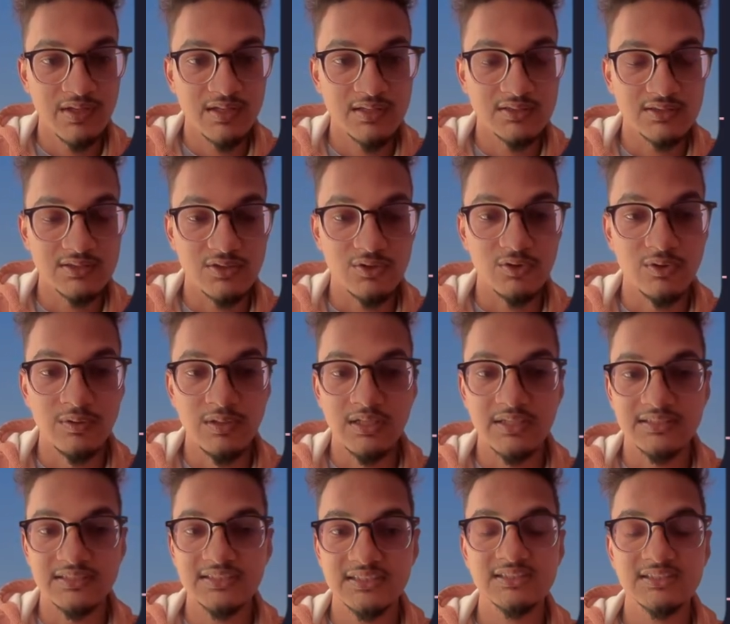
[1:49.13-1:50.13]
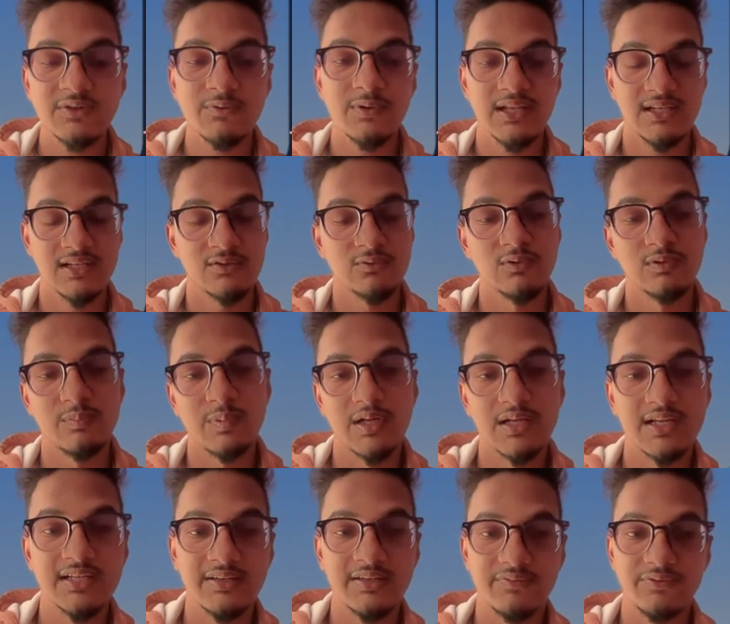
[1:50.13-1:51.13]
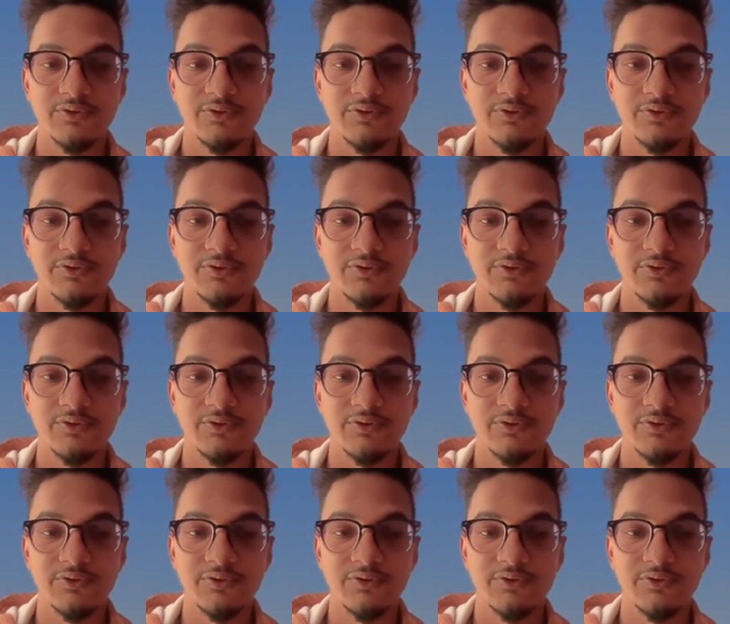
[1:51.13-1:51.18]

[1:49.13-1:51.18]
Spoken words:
So this is a really cool plugin if